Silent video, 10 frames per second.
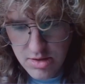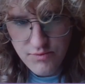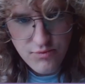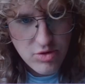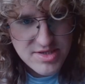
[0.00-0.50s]

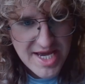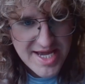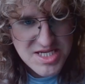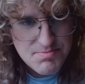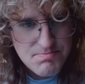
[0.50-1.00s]
Rook
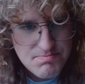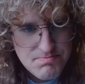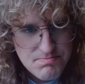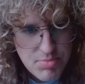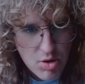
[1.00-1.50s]
takes
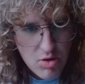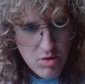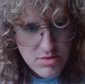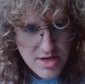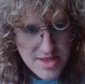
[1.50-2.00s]

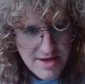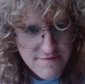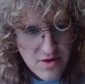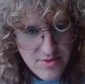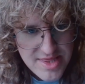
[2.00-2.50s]
pawn. Are they
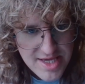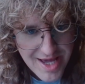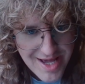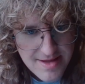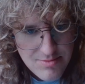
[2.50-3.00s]
throwing the
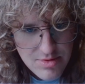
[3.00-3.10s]
game?